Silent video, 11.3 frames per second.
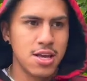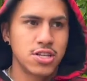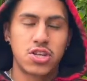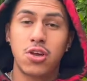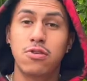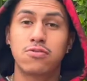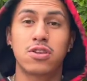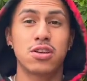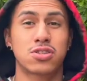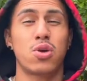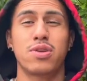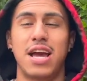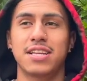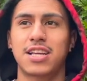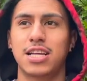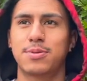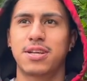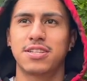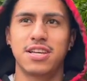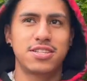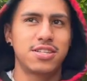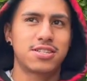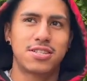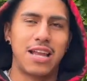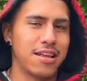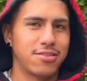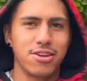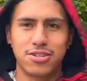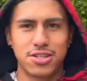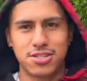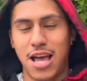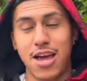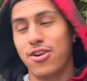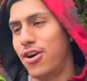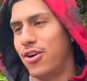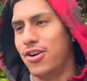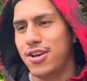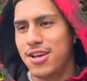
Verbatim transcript: Sunroofs look so nice, guys, because they just like they're just I don't know.